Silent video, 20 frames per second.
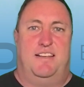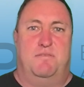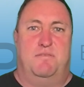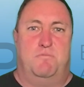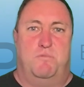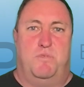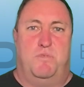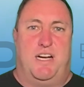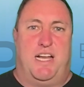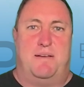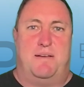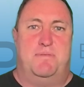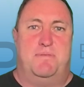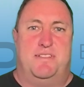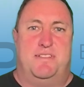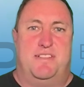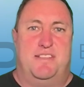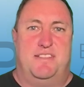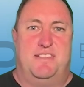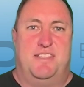what
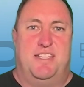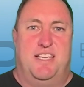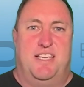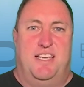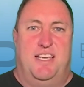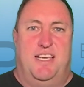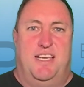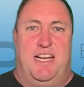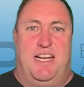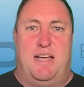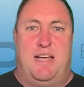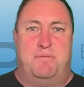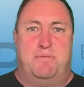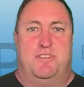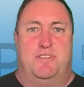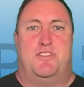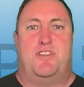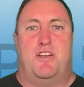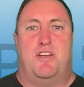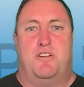happens is it
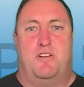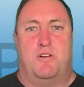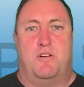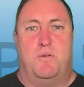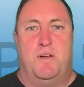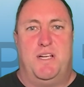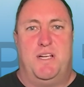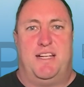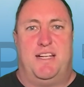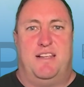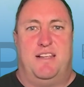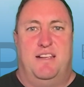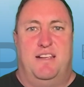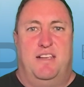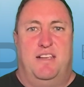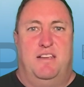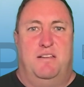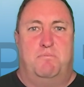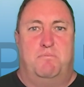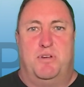happens so quick
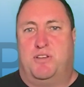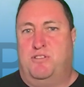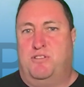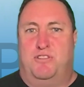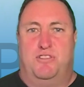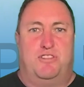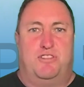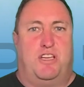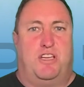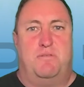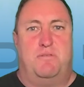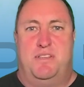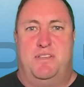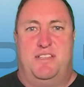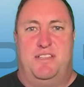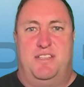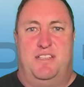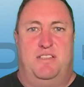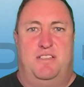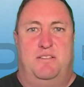because you're so
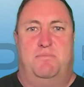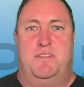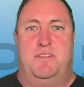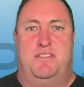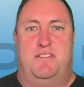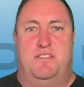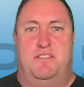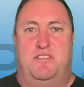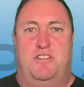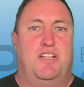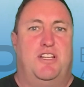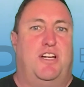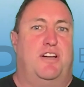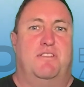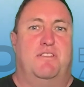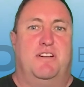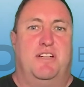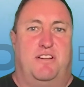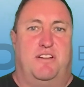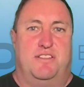busy in your business, you
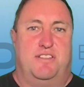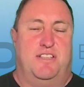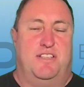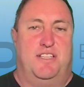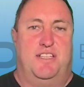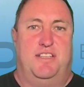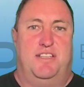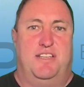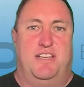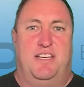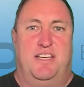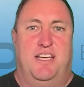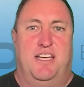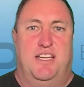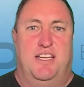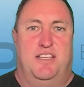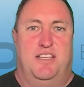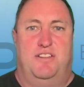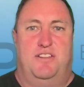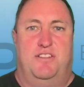don't realize
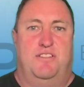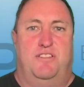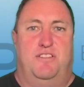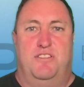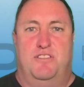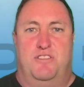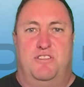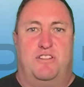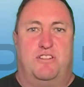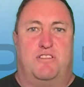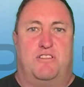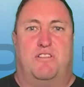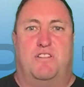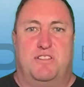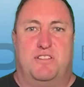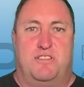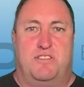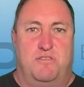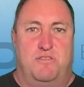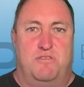you're not
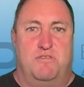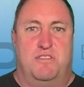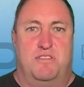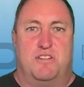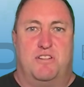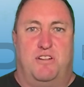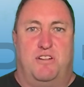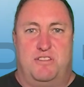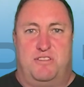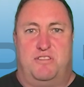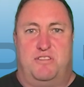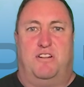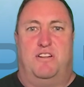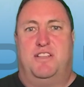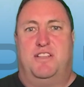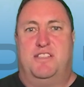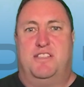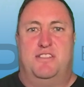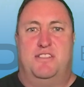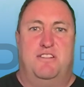across all the costs.
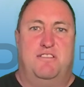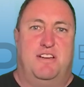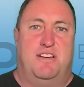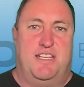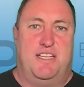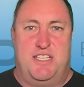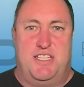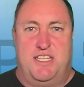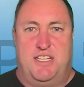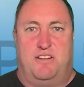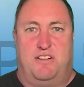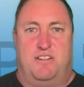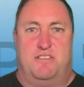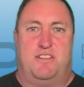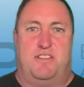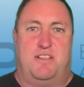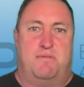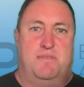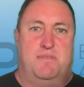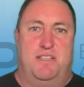Oh, there's new energy
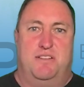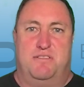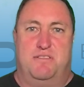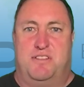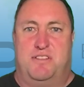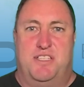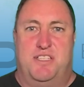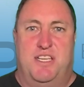costs, someone else's.